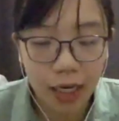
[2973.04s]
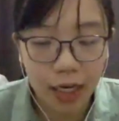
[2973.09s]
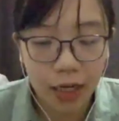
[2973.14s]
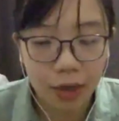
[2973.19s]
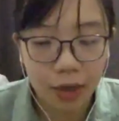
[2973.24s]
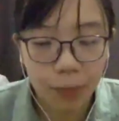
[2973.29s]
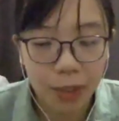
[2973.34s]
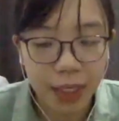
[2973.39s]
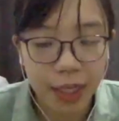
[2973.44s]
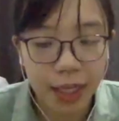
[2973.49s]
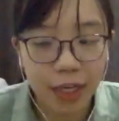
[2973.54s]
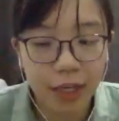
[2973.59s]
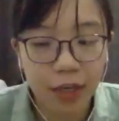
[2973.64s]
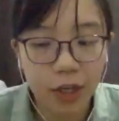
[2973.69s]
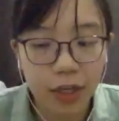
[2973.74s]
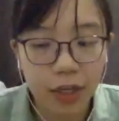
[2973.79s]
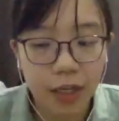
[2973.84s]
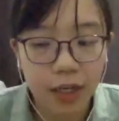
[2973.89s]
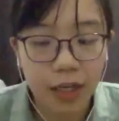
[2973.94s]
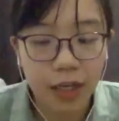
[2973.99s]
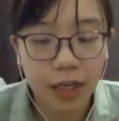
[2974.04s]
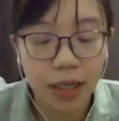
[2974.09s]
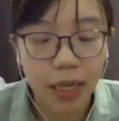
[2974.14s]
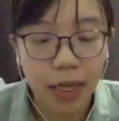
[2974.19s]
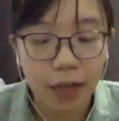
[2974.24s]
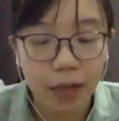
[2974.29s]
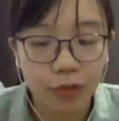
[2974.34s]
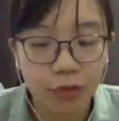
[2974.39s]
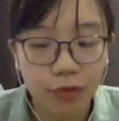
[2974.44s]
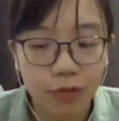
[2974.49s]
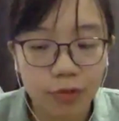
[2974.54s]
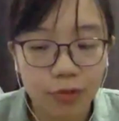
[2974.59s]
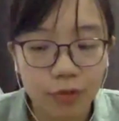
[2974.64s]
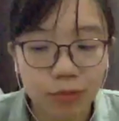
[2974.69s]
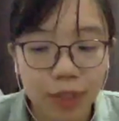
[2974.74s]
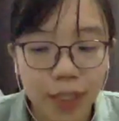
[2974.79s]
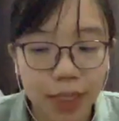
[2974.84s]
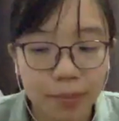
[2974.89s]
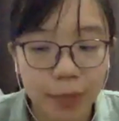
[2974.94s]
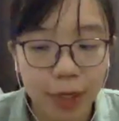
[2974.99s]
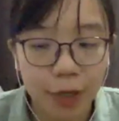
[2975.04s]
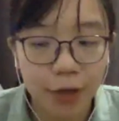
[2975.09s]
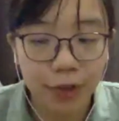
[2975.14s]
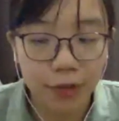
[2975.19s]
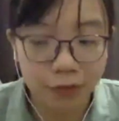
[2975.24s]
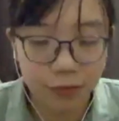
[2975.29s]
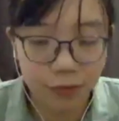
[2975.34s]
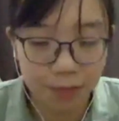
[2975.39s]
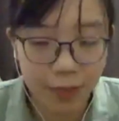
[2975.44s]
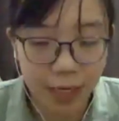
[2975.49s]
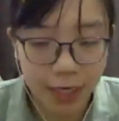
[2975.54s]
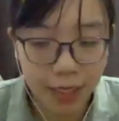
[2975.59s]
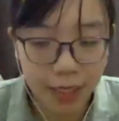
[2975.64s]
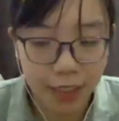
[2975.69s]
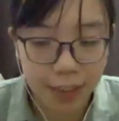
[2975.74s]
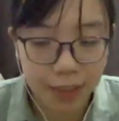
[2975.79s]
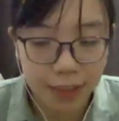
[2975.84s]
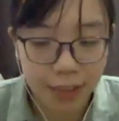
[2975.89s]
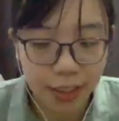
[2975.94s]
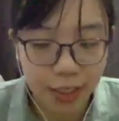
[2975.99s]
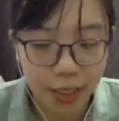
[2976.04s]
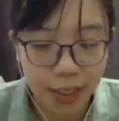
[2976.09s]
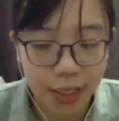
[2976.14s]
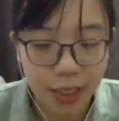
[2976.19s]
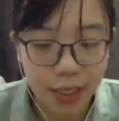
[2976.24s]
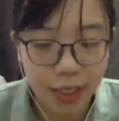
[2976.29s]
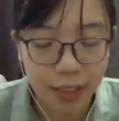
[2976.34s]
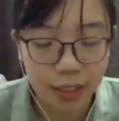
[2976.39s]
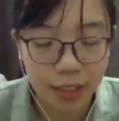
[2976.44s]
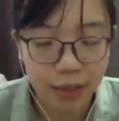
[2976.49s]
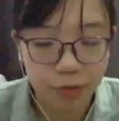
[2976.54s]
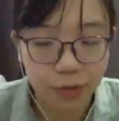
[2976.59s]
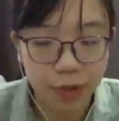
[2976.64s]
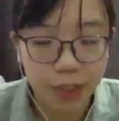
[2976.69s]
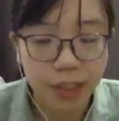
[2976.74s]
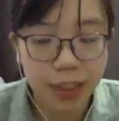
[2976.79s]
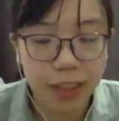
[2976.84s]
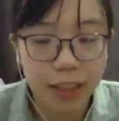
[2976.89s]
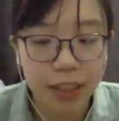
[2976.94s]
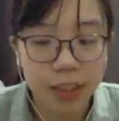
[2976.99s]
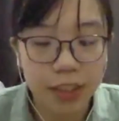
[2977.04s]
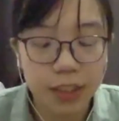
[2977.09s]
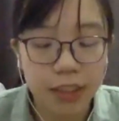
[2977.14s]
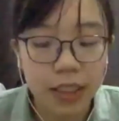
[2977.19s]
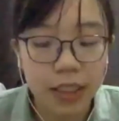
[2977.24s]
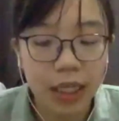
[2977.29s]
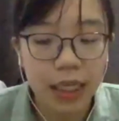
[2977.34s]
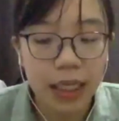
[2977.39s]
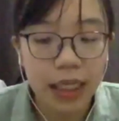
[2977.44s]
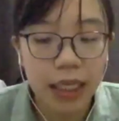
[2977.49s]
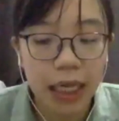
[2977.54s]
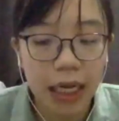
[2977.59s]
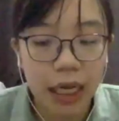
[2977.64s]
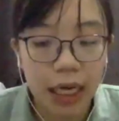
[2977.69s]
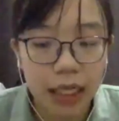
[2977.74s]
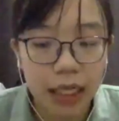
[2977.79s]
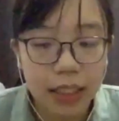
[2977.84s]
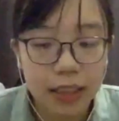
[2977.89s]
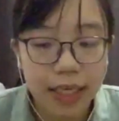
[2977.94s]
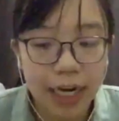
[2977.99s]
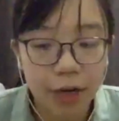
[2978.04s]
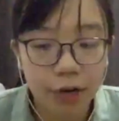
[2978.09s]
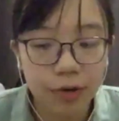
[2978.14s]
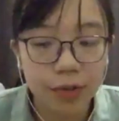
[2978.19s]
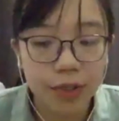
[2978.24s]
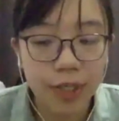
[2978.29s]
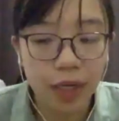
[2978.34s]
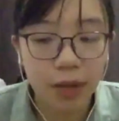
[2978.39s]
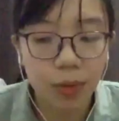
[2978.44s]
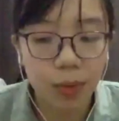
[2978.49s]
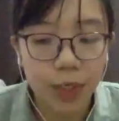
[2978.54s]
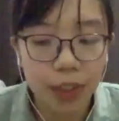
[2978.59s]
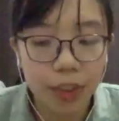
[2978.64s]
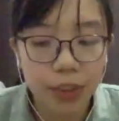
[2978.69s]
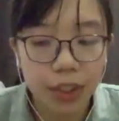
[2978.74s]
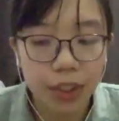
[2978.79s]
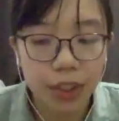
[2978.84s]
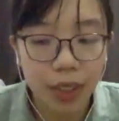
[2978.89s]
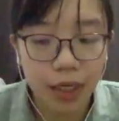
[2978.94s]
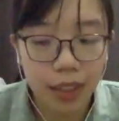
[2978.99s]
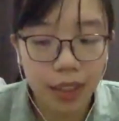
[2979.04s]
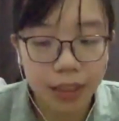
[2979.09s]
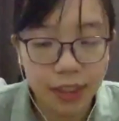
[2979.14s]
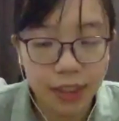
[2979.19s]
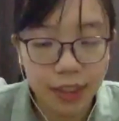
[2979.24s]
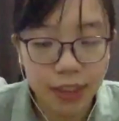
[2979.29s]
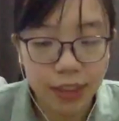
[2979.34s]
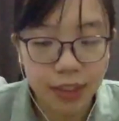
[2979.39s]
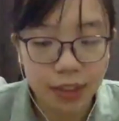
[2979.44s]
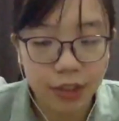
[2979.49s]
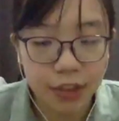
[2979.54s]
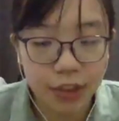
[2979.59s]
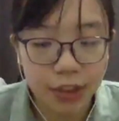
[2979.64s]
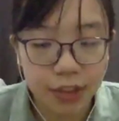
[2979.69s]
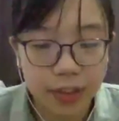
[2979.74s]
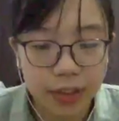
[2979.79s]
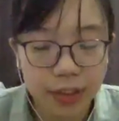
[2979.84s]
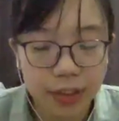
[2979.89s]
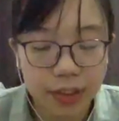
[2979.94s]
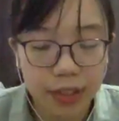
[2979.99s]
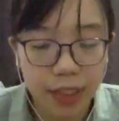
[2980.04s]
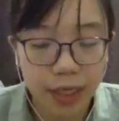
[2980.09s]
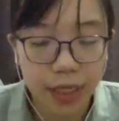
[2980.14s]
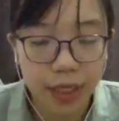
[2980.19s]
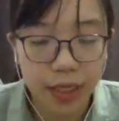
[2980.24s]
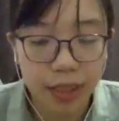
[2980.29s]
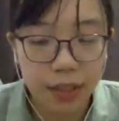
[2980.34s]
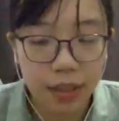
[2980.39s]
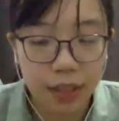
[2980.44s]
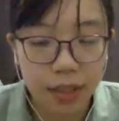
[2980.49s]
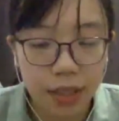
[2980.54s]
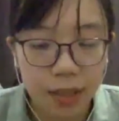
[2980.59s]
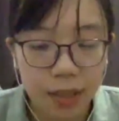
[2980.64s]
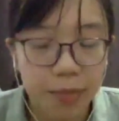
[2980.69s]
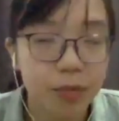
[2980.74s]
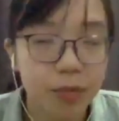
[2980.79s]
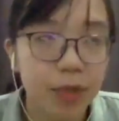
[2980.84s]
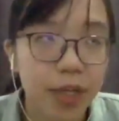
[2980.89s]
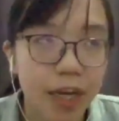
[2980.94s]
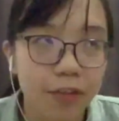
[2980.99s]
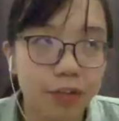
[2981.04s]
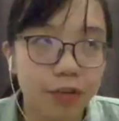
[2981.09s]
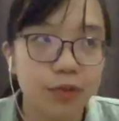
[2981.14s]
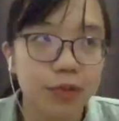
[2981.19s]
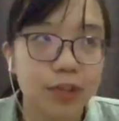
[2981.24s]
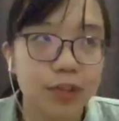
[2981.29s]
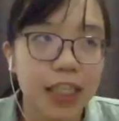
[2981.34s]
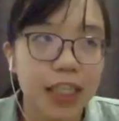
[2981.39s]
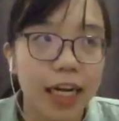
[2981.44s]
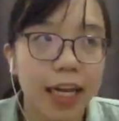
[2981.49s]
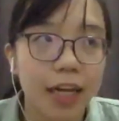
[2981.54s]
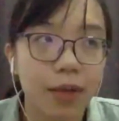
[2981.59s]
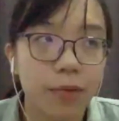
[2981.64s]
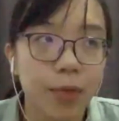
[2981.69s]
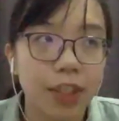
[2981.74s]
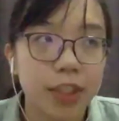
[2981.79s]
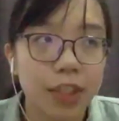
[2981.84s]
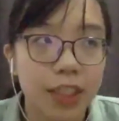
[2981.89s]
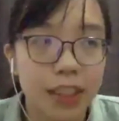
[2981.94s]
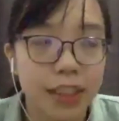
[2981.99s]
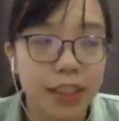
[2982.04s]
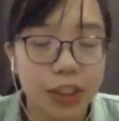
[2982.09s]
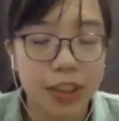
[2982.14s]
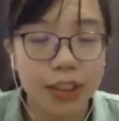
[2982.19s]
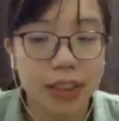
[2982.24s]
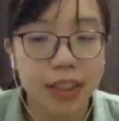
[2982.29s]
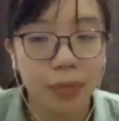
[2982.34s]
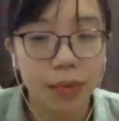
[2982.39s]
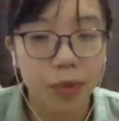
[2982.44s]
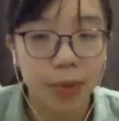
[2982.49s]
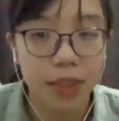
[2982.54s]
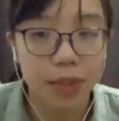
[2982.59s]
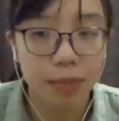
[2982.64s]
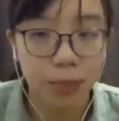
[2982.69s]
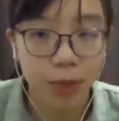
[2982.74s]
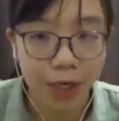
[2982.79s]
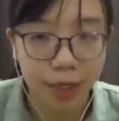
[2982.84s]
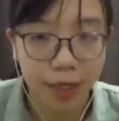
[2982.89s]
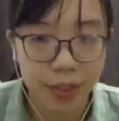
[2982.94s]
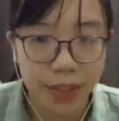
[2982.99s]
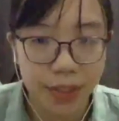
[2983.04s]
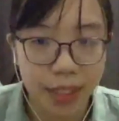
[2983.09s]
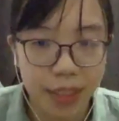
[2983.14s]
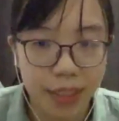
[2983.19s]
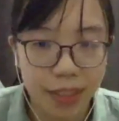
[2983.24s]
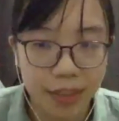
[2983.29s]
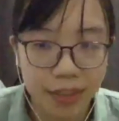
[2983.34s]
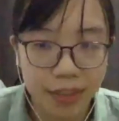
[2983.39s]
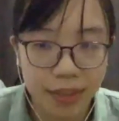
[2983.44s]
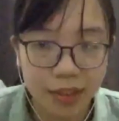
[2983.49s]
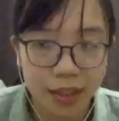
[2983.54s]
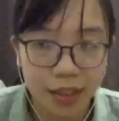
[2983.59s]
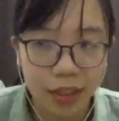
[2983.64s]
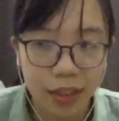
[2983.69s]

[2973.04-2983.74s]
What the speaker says: we then have to do like bioinformatics and really narrow down which are the genes that, we have to select which are the genes that we want to prioritize.